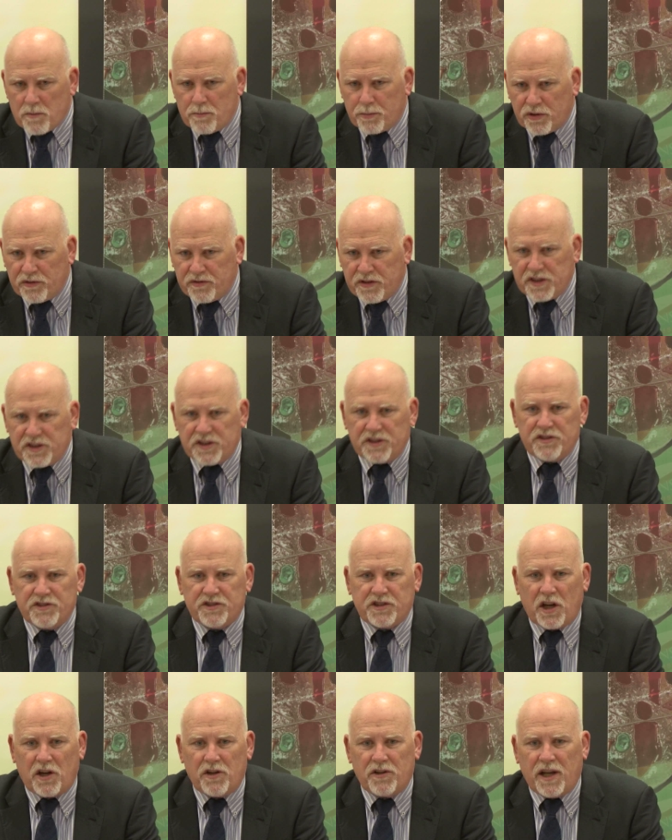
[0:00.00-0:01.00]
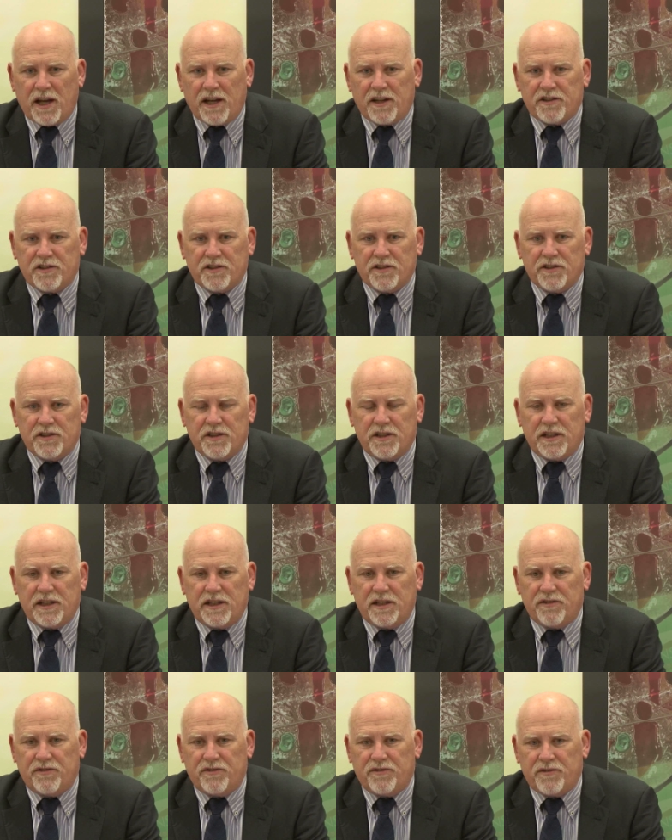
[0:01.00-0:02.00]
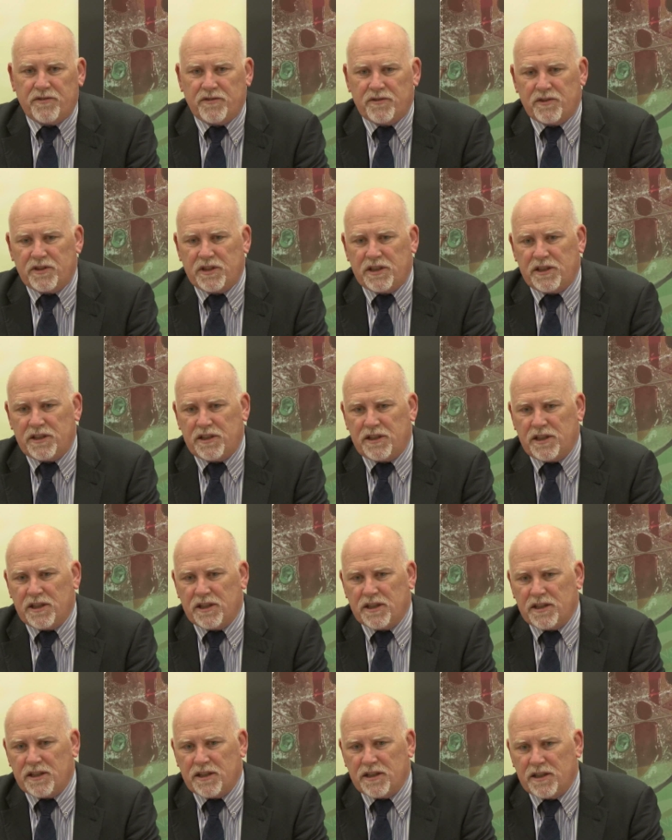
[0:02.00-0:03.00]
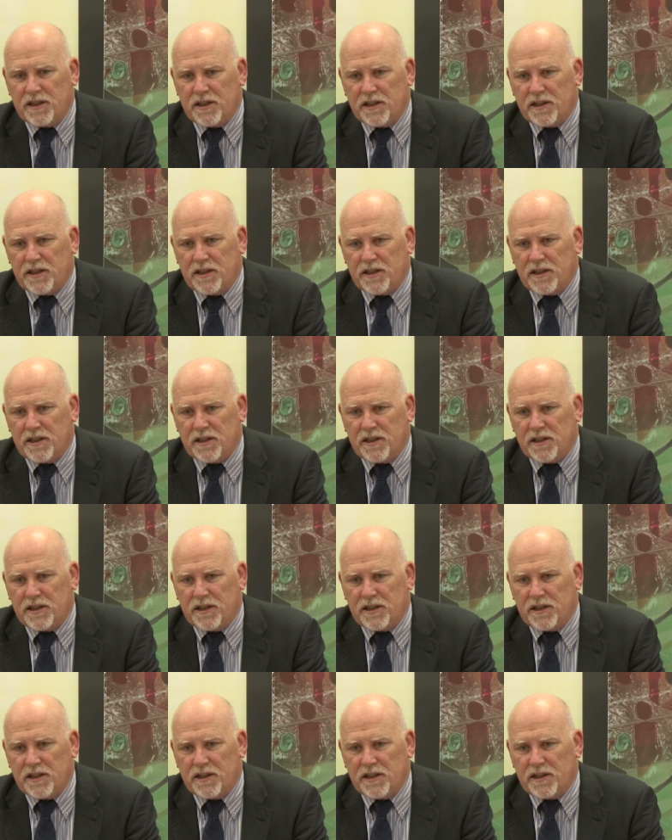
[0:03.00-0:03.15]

provisions so that if the